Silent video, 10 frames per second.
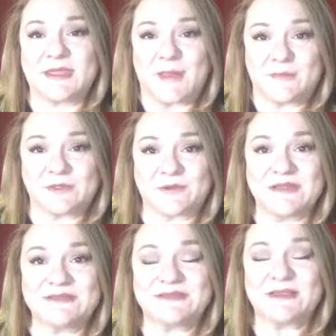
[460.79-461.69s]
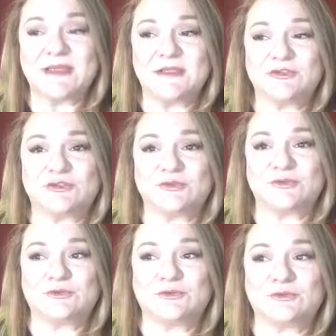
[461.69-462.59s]
capillaries
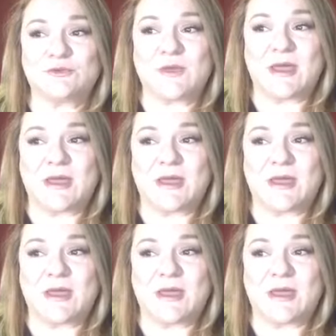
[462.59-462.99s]
to